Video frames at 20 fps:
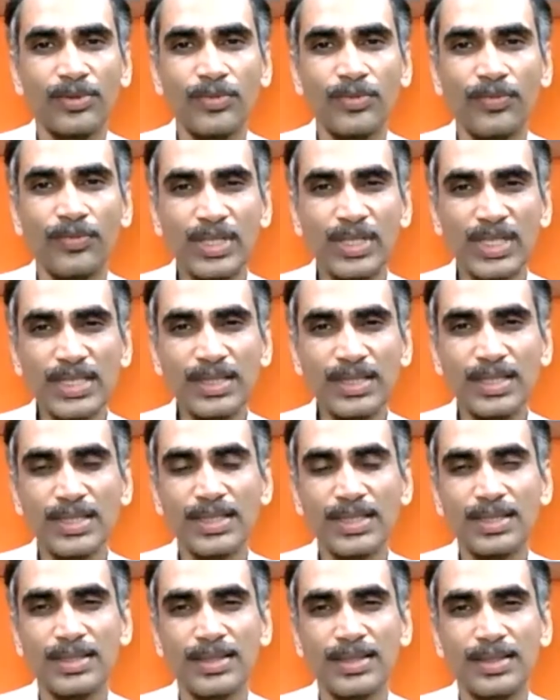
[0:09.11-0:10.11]
So, what is
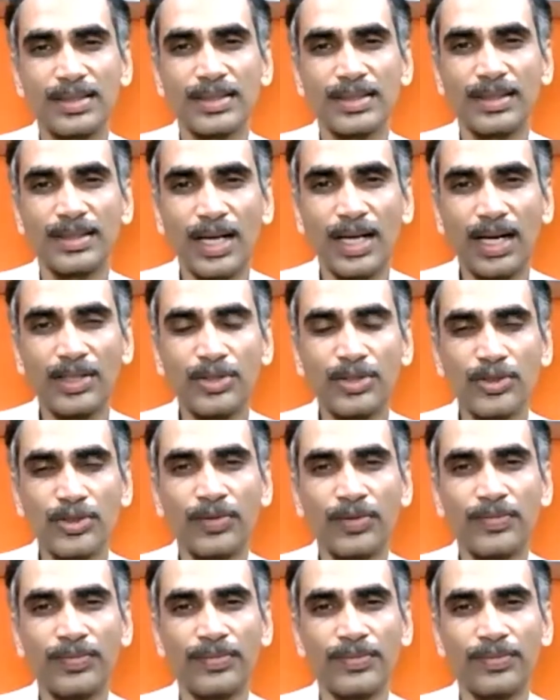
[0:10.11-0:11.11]
this art
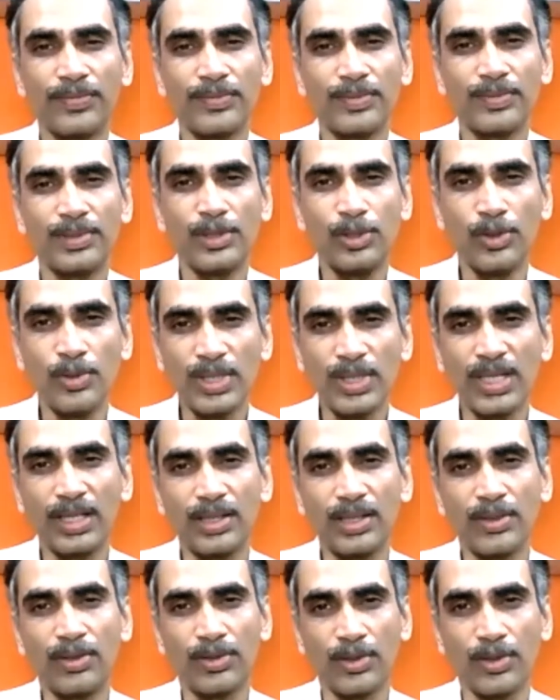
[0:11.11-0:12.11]
of
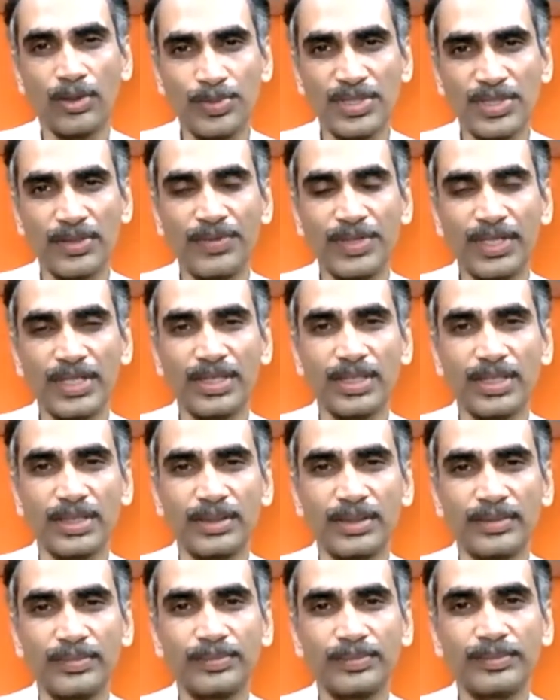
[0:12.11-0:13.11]
looking or
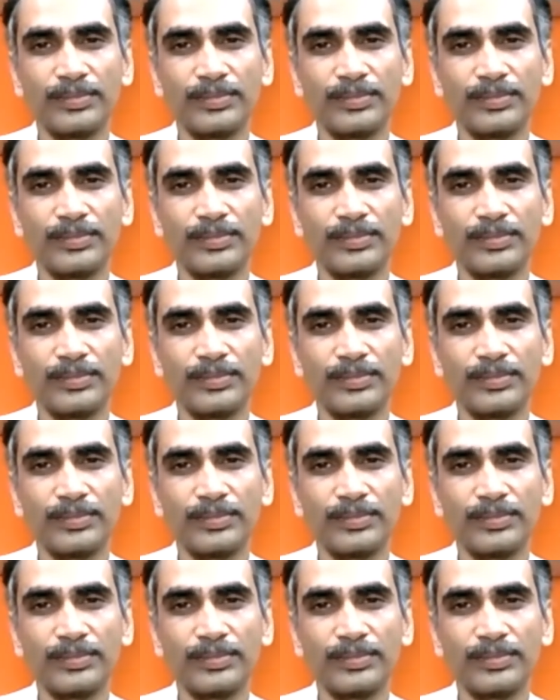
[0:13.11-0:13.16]
observation?